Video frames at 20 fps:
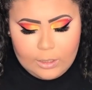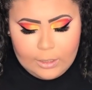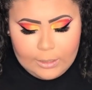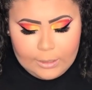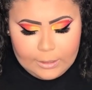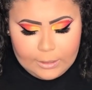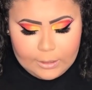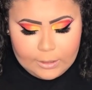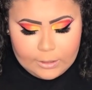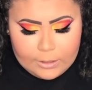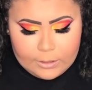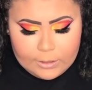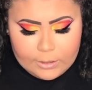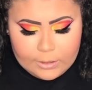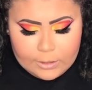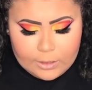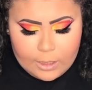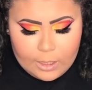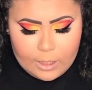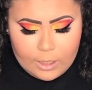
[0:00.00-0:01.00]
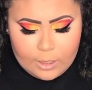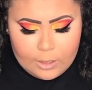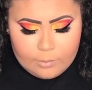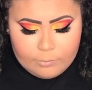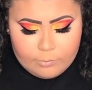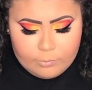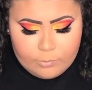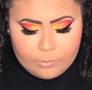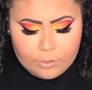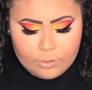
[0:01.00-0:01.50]
And
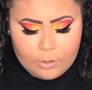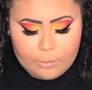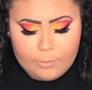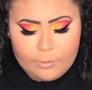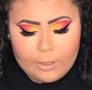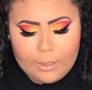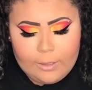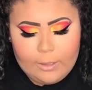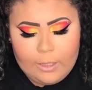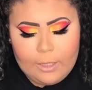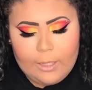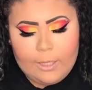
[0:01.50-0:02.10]
um, to apply the